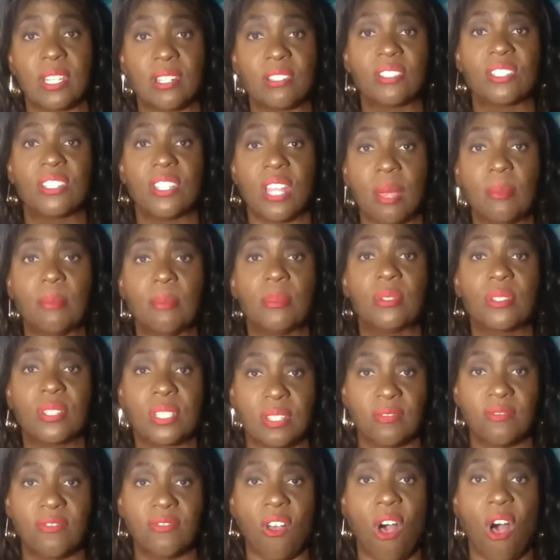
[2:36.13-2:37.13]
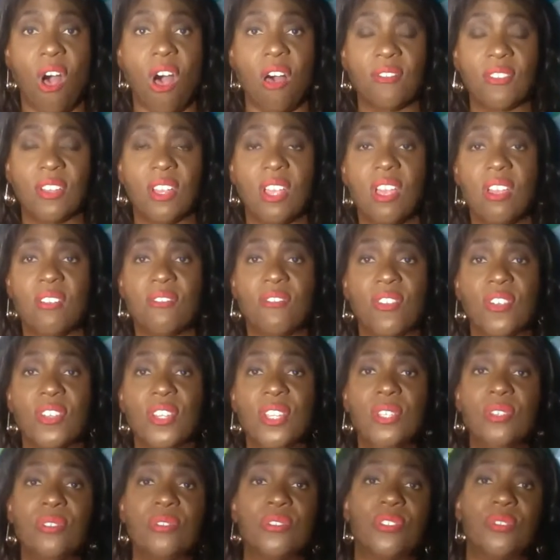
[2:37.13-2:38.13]
There's numbers involved for
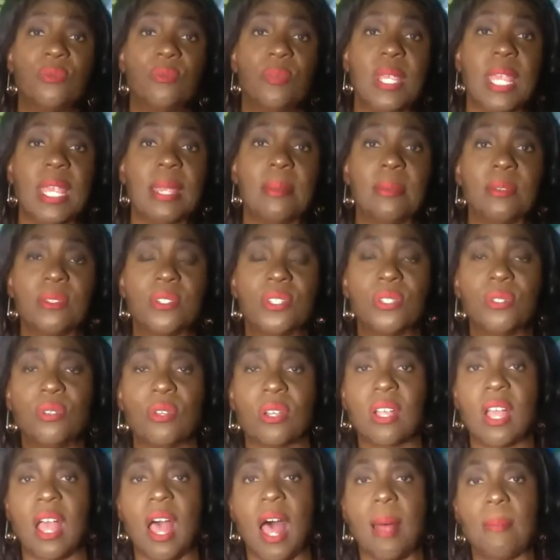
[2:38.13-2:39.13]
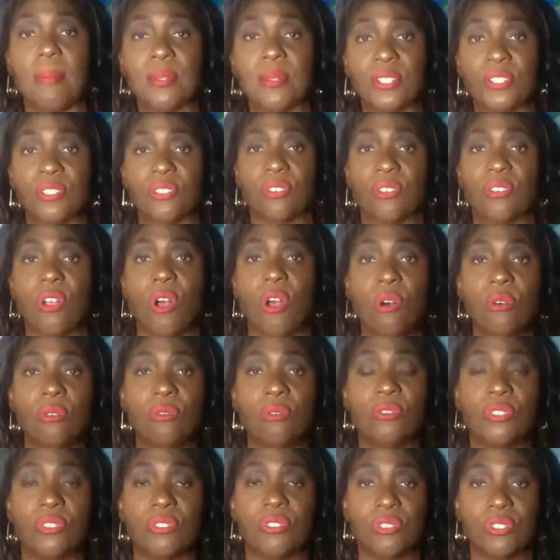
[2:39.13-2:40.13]
you to be able to accomplish your goals,